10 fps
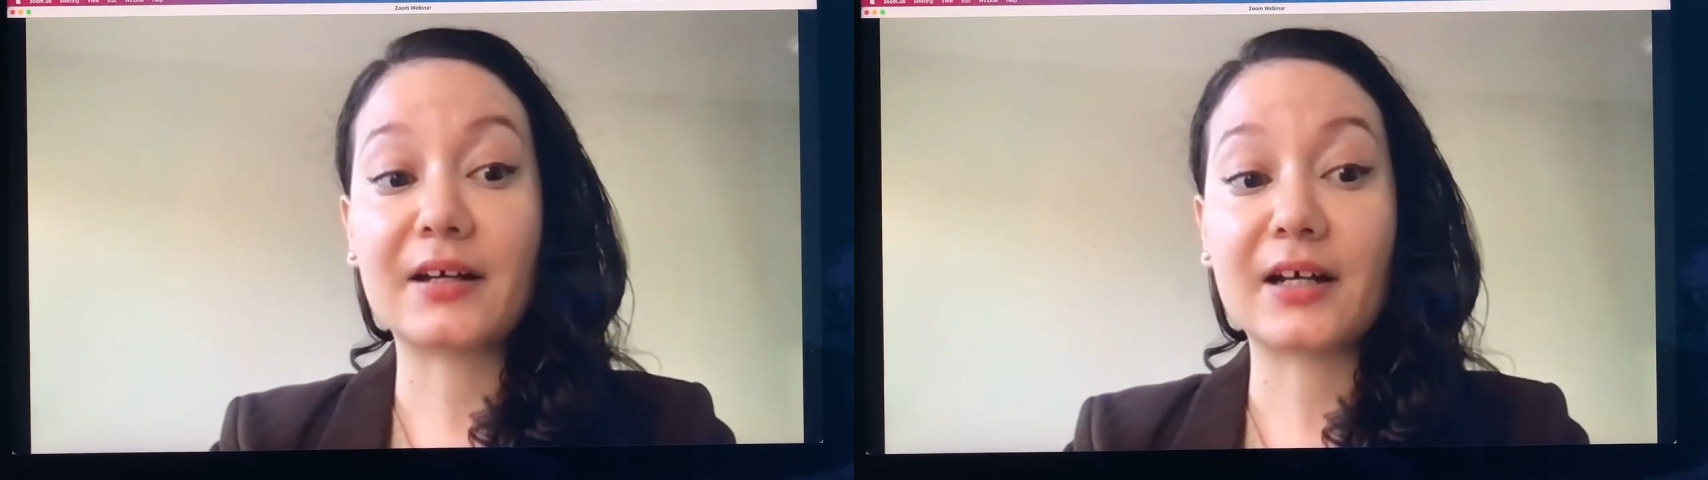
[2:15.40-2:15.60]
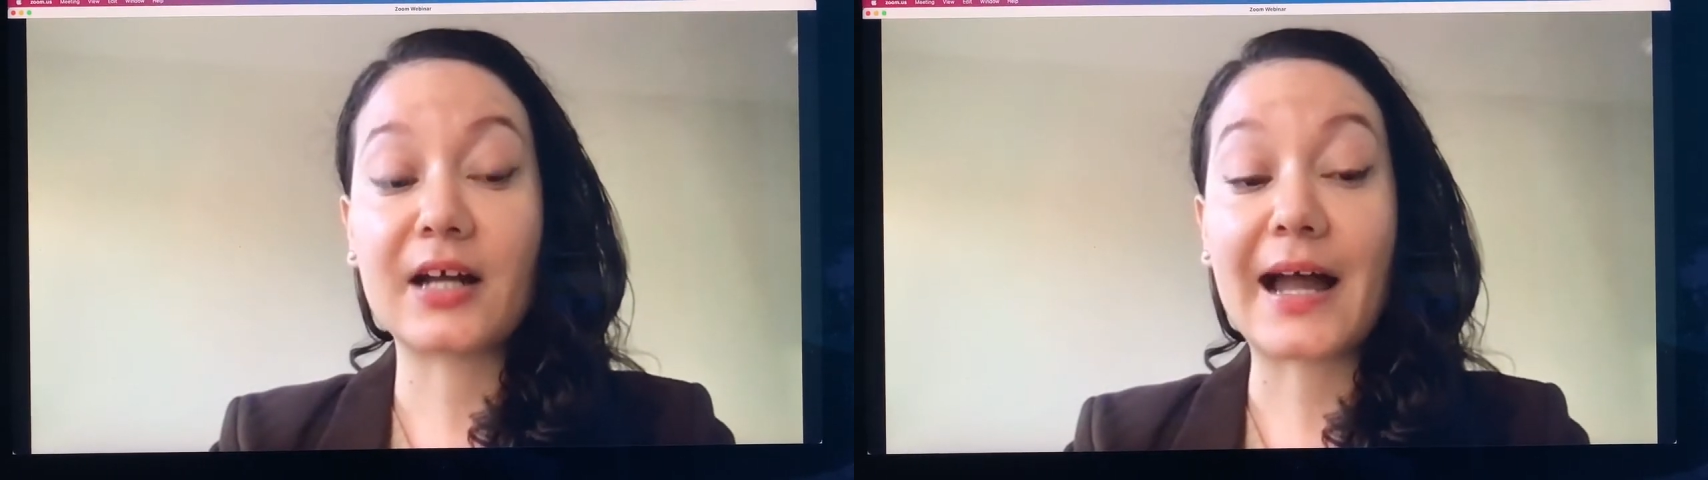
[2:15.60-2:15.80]

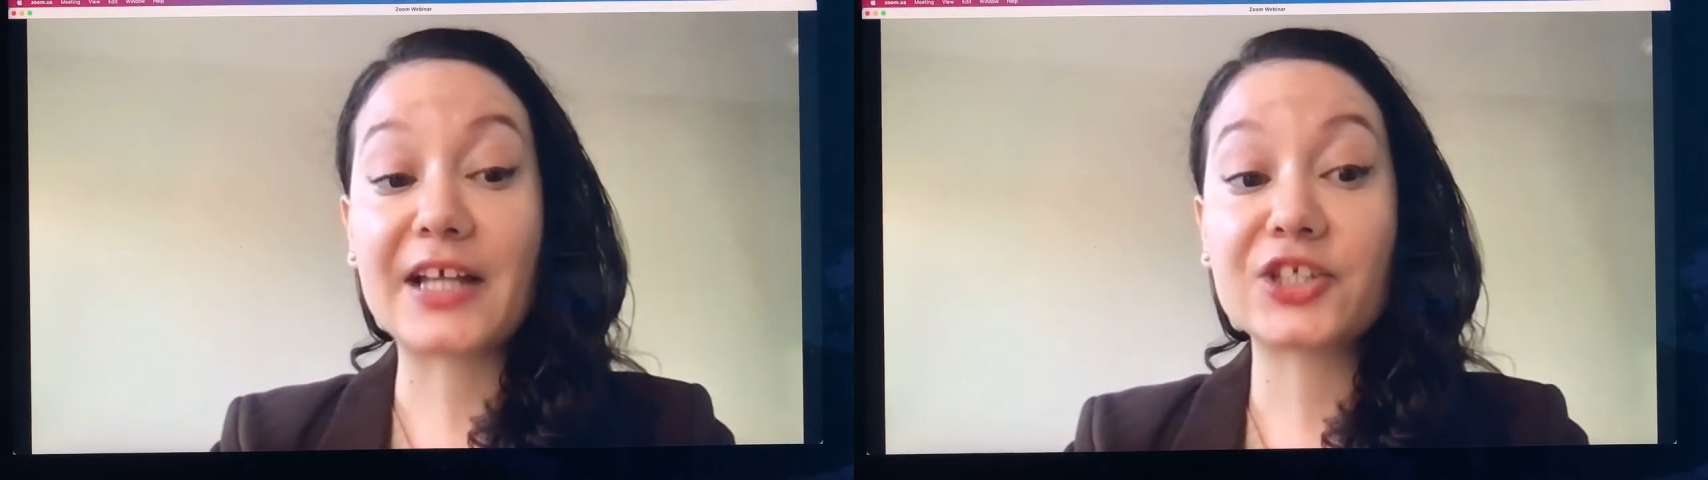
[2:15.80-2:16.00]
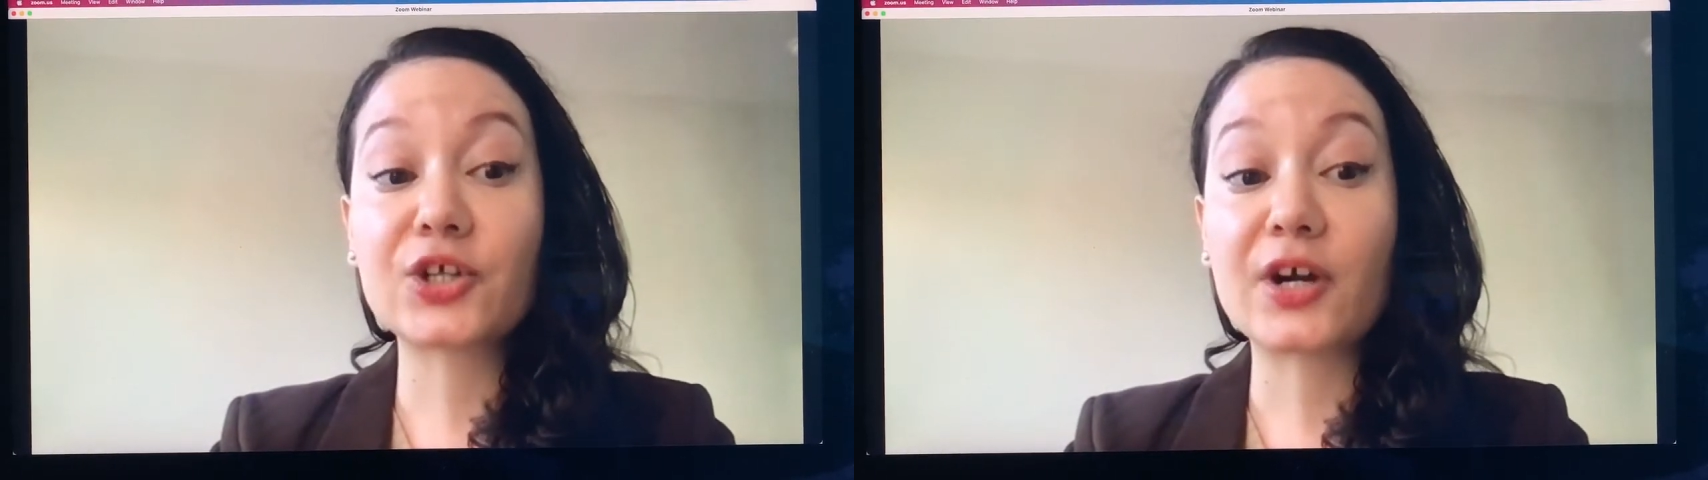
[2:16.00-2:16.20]

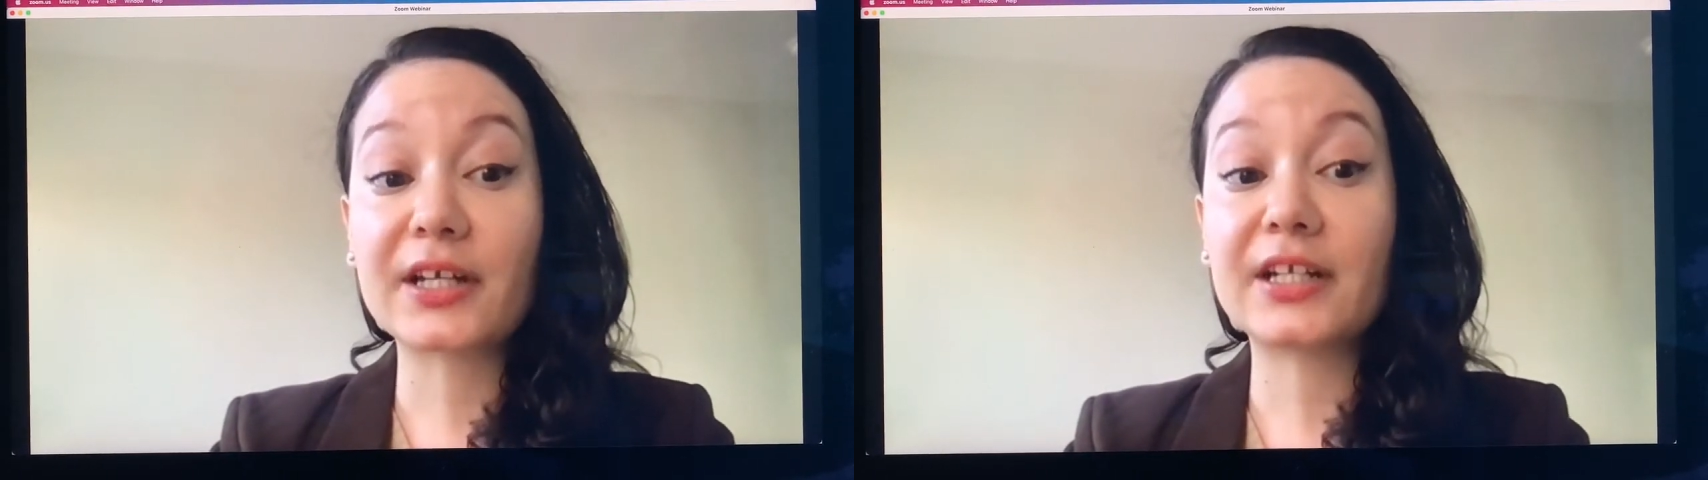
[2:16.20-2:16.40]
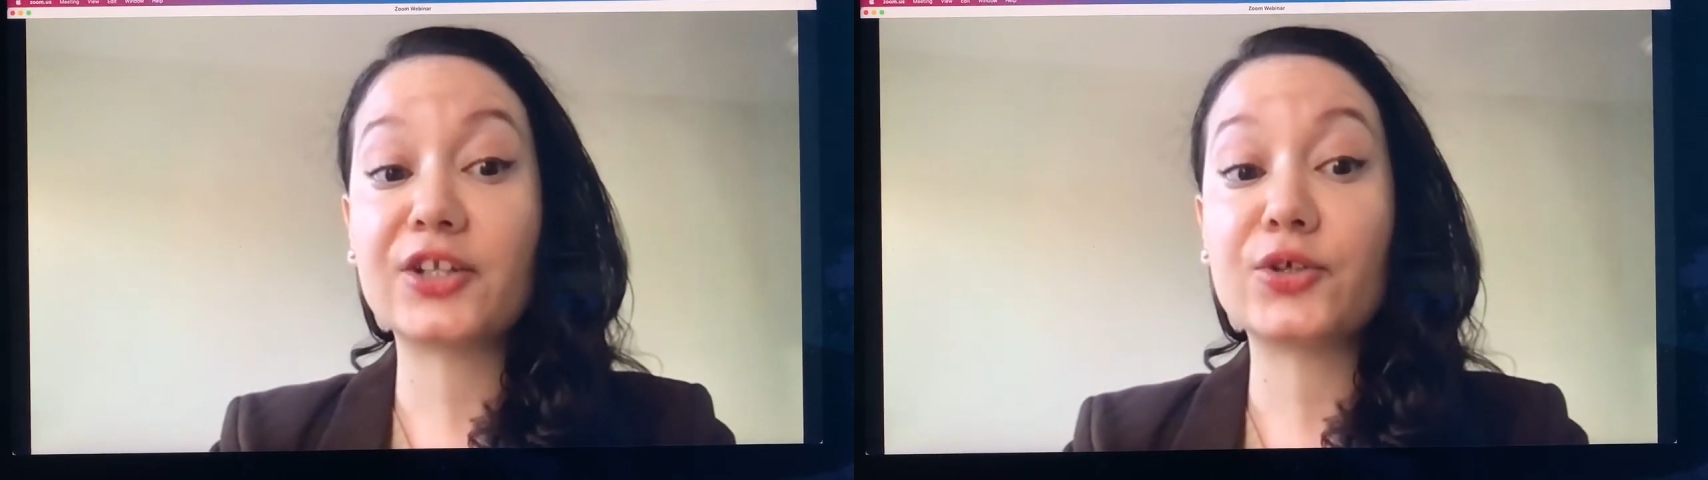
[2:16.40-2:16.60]
ICE
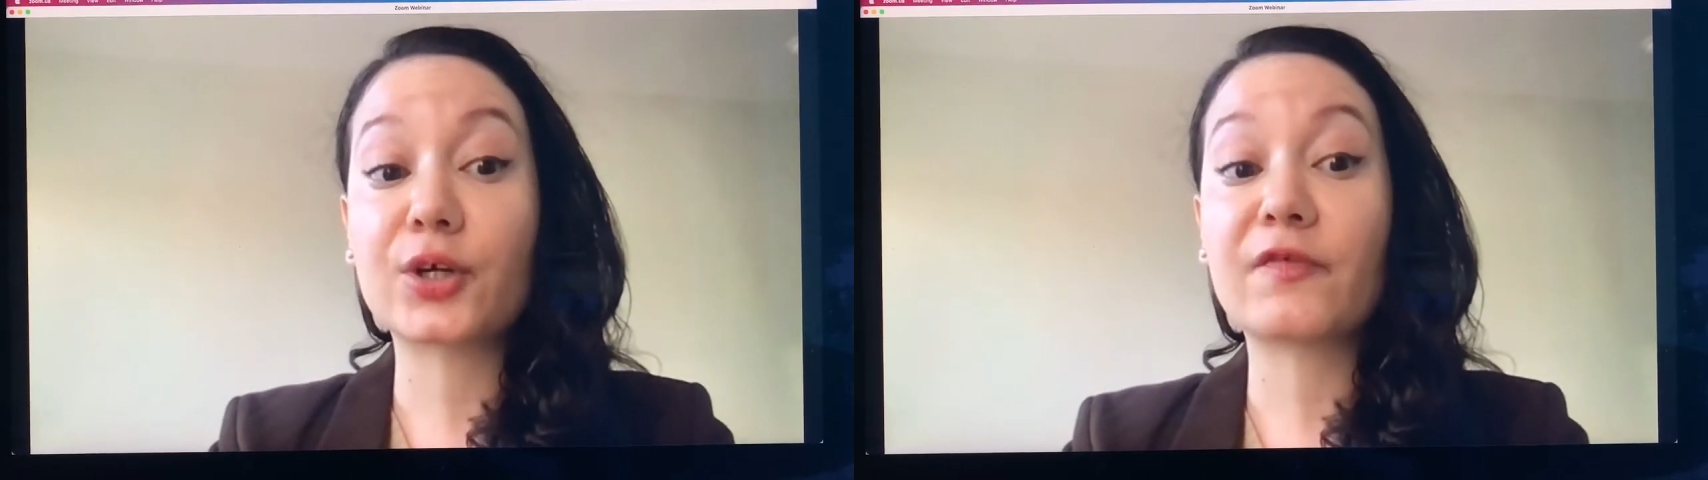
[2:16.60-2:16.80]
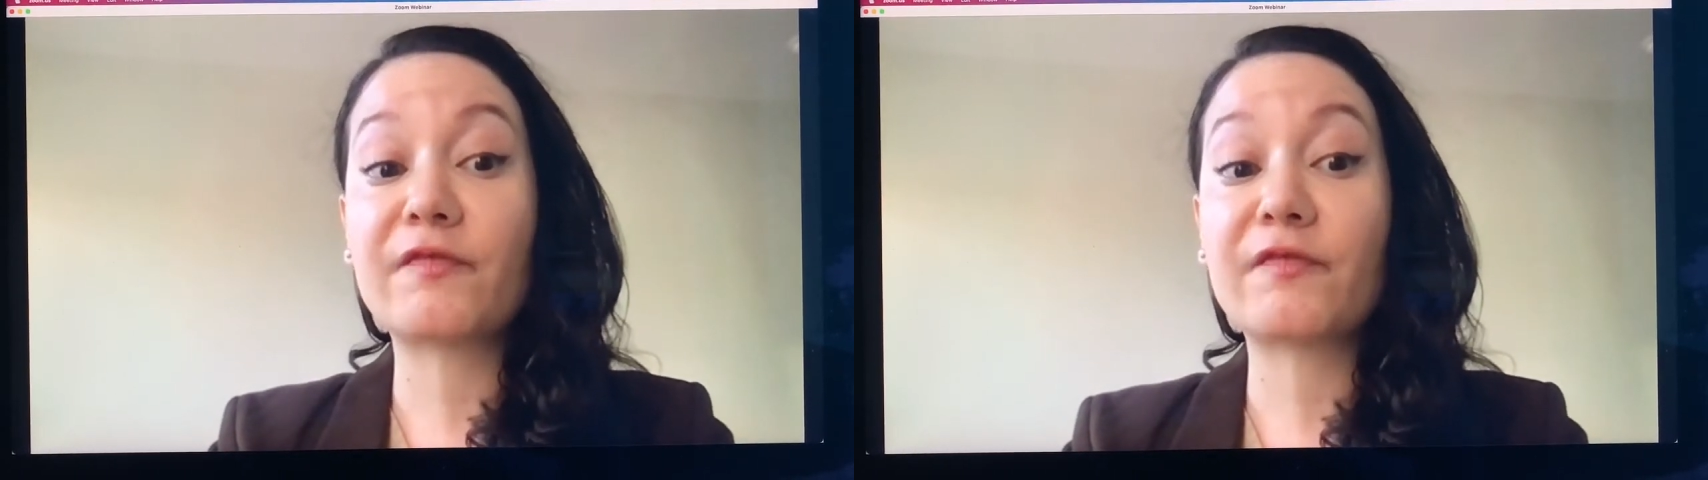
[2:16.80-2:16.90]
targeting New York